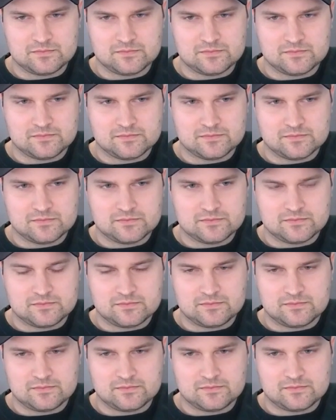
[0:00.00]

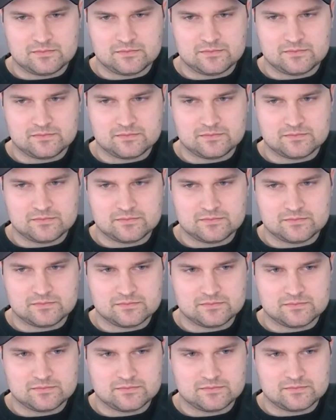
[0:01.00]

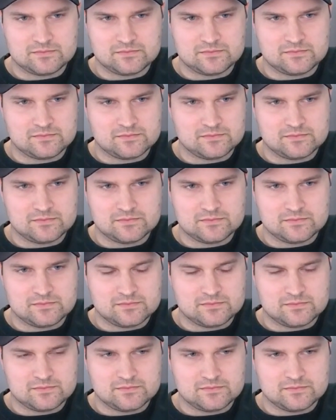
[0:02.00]

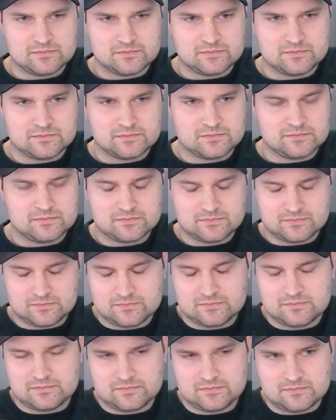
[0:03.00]

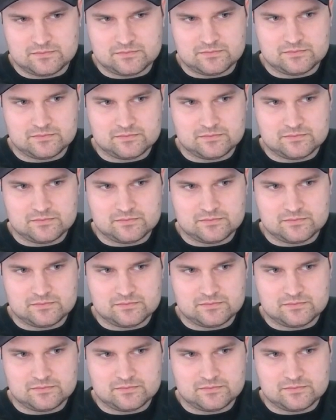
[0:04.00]
(not speaking)